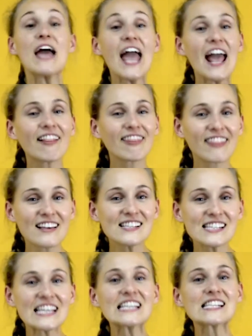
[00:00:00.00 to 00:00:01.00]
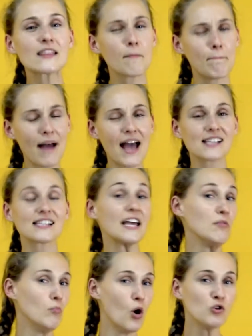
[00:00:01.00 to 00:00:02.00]
And this is the best
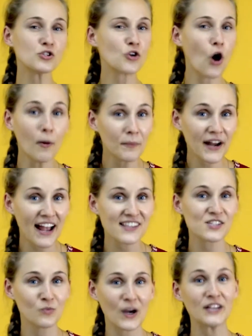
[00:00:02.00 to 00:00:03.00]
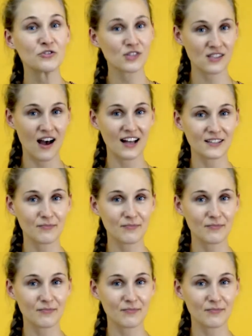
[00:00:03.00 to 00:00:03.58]
and most comprehensive way to start.